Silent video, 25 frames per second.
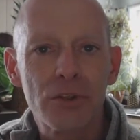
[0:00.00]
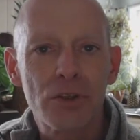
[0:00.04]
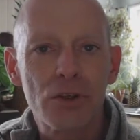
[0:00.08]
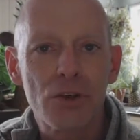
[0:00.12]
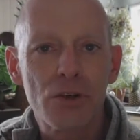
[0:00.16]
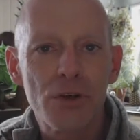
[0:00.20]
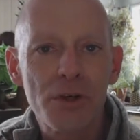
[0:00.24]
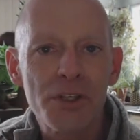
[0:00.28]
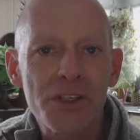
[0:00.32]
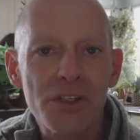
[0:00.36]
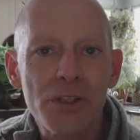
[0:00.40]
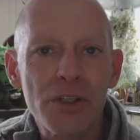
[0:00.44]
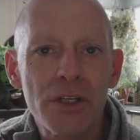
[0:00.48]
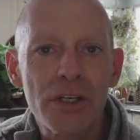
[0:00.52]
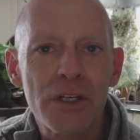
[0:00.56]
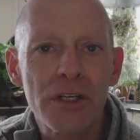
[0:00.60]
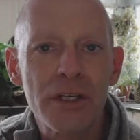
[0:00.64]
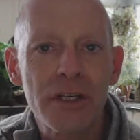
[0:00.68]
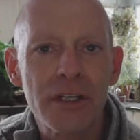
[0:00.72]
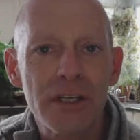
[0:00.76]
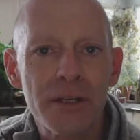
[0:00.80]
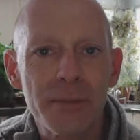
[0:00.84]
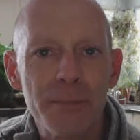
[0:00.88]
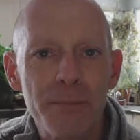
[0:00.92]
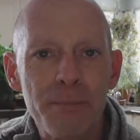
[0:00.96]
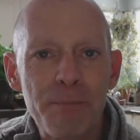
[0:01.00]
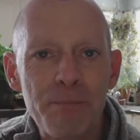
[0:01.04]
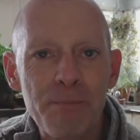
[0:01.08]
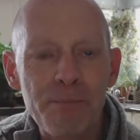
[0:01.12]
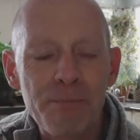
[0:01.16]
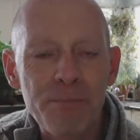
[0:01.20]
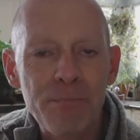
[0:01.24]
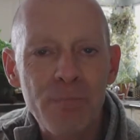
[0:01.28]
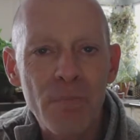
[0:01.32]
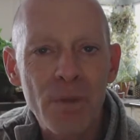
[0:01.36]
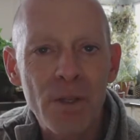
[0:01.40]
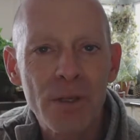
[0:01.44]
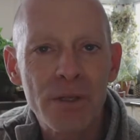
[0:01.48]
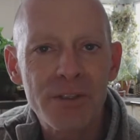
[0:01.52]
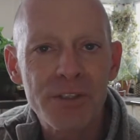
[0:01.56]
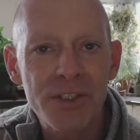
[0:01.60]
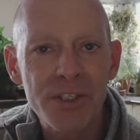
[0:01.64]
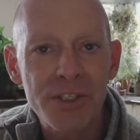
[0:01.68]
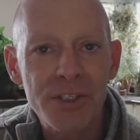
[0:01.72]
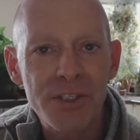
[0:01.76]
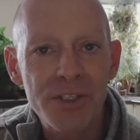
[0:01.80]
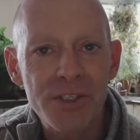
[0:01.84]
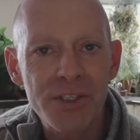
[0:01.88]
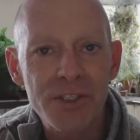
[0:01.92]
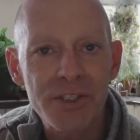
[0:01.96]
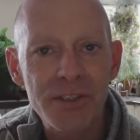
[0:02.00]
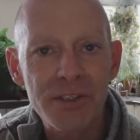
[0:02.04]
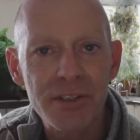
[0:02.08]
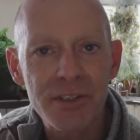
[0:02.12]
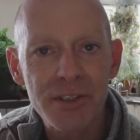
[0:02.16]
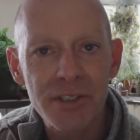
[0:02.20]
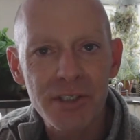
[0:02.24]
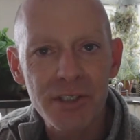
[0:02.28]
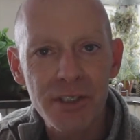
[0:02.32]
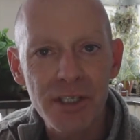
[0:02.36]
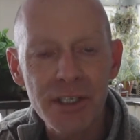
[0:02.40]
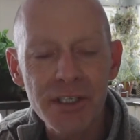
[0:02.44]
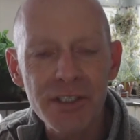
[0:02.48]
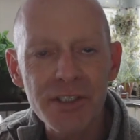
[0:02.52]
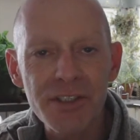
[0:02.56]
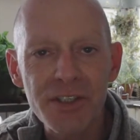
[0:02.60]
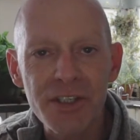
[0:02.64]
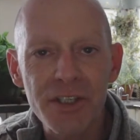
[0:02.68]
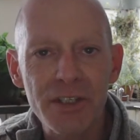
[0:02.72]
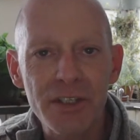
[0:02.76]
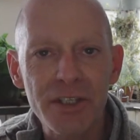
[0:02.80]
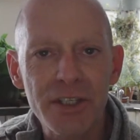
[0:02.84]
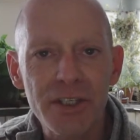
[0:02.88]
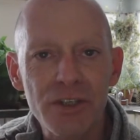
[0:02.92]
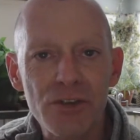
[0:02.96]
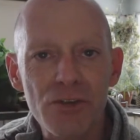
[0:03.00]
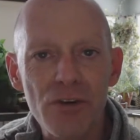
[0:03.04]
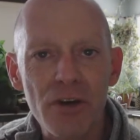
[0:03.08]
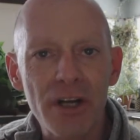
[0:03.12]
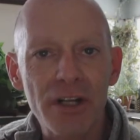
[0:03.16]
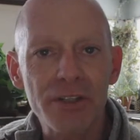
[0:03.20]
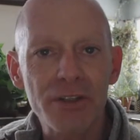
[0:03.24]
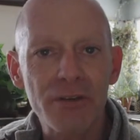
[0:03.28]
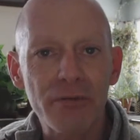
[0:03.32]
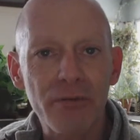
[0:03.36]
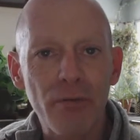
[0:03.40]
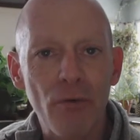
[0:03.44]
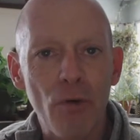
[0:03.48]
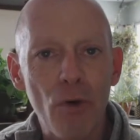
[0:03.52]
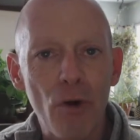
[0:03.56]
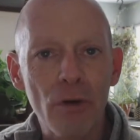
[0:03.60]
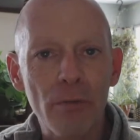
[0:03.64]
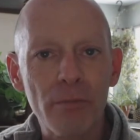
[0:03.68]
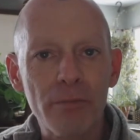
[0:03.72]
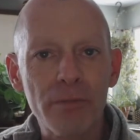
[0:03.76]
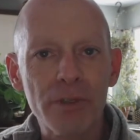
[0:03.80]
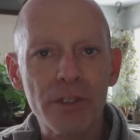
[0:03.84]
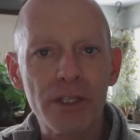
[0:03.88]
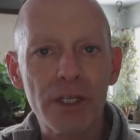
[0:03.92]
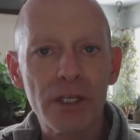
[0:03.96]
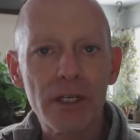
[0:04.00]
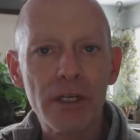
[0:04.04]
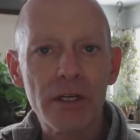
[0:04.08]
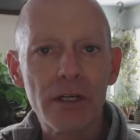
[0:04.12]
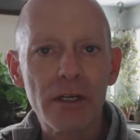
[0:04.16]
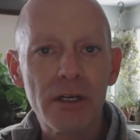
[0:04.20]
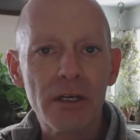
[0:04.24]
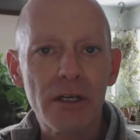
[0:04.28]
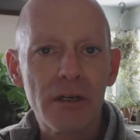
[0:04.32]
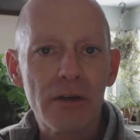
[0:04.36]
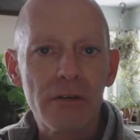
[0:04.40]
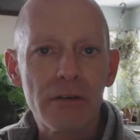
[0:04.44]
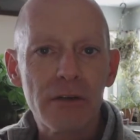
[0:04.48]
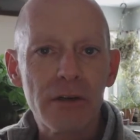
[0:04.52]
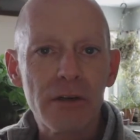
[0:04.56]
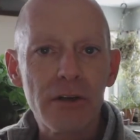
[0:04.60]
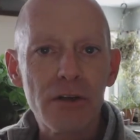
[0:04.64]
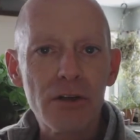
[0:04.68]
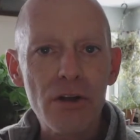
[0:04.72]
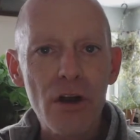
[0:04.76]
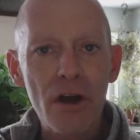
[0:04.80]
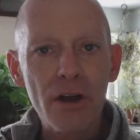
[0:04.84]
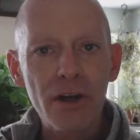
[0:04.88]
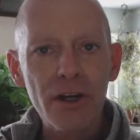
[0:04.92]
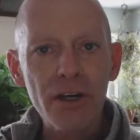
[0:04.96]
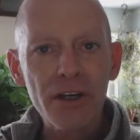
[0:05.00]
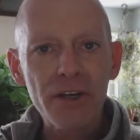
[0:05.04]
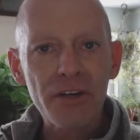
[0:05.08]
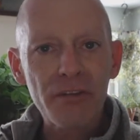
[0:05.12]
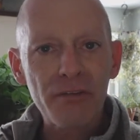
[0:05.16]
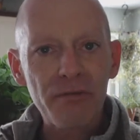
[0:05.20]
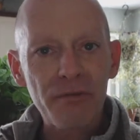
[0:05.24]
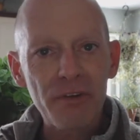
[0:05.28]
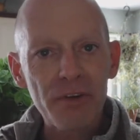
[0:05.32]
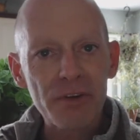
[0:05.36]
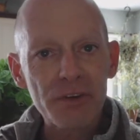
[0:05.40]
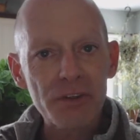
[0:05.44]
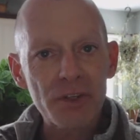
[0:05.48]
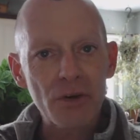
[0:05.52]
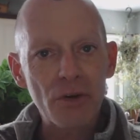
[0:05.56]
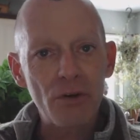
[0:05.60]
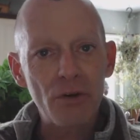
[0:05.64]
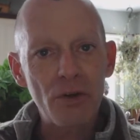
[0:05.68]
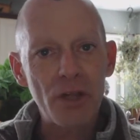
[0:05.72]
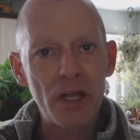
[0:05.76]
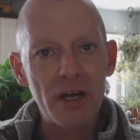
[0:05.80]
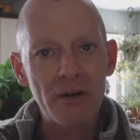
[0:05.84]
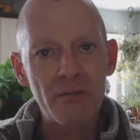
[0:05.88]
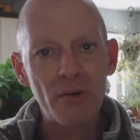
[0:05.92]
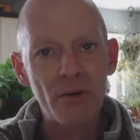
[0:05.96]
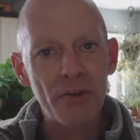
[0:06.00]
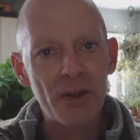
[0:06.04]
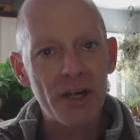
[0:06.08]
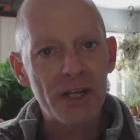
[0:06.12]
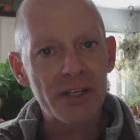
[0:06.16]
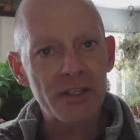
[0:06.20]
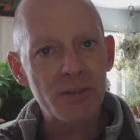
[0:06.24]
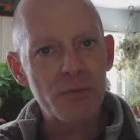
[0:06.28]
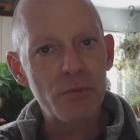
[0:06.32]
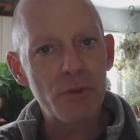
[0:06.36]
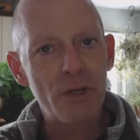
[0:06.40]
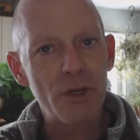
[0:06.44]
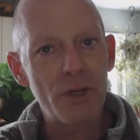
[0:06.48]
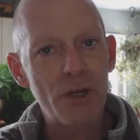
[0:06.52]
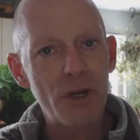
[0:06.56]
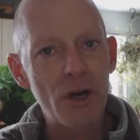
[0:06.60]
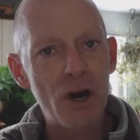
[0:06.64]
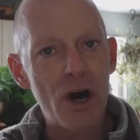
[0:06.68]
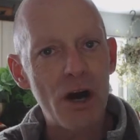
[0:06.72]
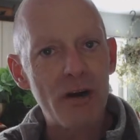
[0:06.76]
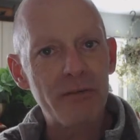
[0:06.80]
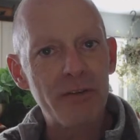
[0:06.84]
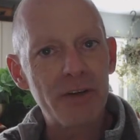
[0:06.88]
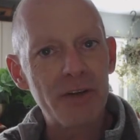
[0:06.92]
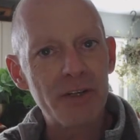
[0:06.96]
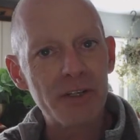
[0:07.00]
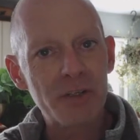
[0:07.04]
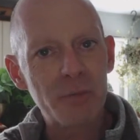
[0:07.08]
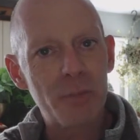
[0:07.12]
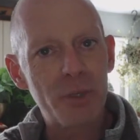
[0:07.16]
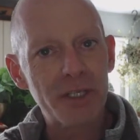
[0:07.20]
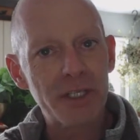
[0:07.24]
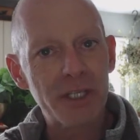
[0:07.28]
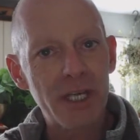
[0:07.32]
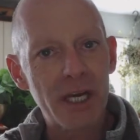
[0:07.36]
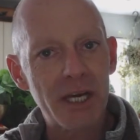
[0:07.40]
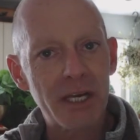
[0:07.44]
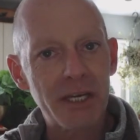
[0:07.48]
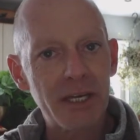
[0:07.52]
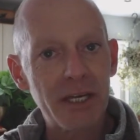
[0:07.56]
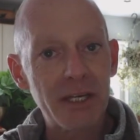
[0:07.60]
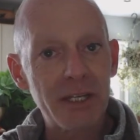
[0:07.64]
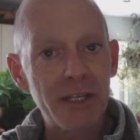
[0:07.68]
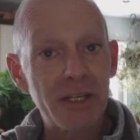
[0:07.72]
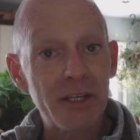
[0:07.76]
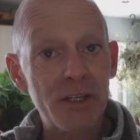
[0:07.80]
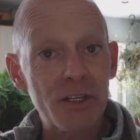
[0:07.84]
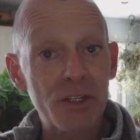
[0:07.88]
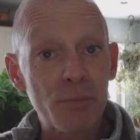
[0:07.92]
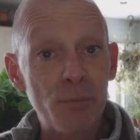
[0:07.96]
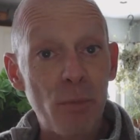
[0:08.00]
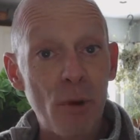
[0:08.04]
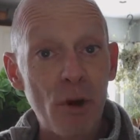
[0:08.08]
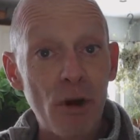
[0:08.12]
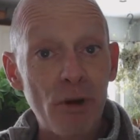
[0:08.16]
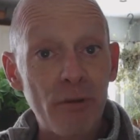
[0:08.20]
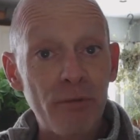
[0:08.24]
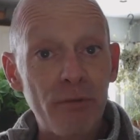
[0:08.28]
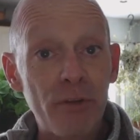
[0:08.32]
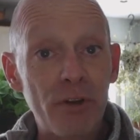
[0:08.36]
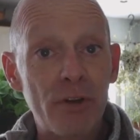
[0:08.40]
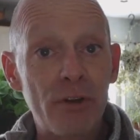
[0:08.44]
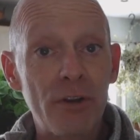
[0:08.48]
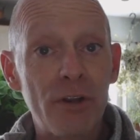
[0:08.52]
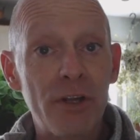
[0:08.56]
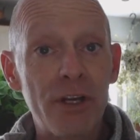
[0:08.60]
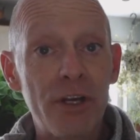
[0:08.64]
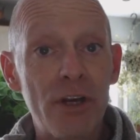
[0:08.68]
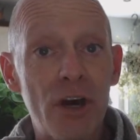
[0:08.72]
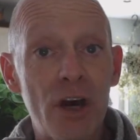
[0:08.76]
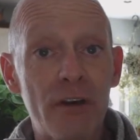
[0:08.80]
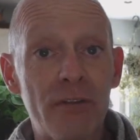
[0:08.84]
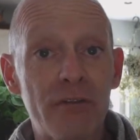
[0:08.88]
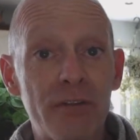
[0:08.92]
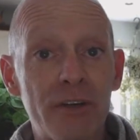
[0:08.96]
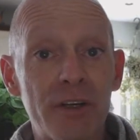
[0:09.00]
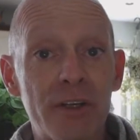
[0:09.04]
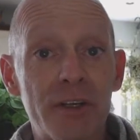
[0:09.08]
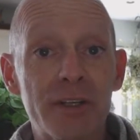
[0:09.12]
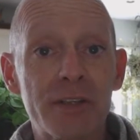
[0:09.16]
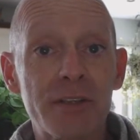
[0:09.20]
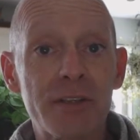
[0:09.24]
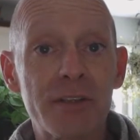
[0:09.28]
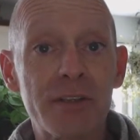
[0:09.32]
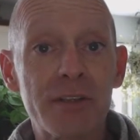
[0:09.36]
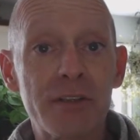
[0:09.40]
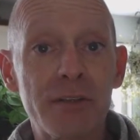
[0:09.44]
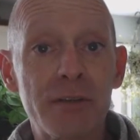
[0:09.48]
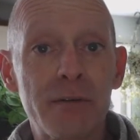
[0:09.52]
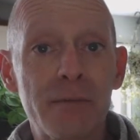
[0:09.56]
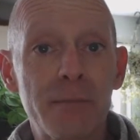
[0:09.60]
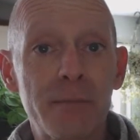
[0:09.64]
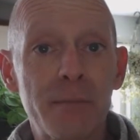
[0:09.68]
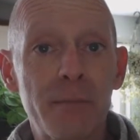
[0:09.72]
Krishna is instantly transformed, not on a physical level that's really obvious, but yet it is perfectly obvious